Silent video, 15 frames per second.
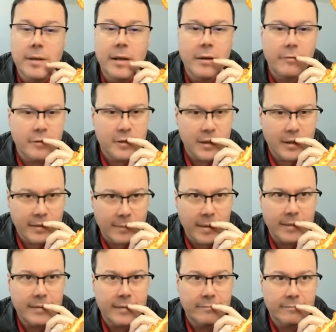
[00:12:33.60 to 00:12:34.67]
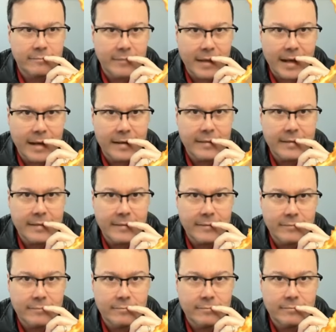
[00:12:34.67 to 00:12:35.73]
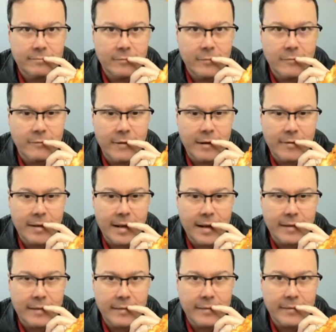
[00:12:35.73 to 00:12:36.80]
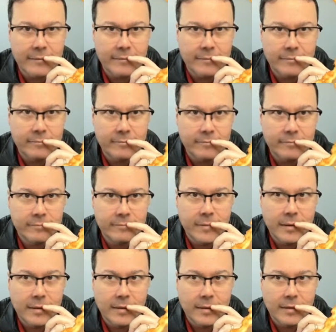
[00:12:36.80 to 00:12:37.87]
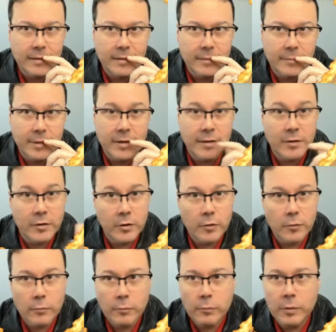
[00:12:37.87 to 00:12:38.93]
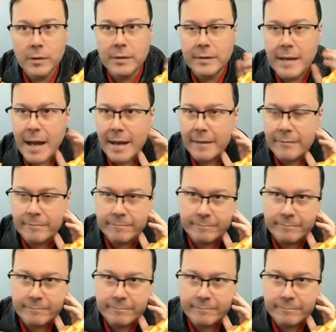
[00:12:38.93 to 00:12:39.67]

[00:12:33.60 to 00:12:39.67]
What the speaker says: Day of Judgment. Nice. Very nice. Because you would die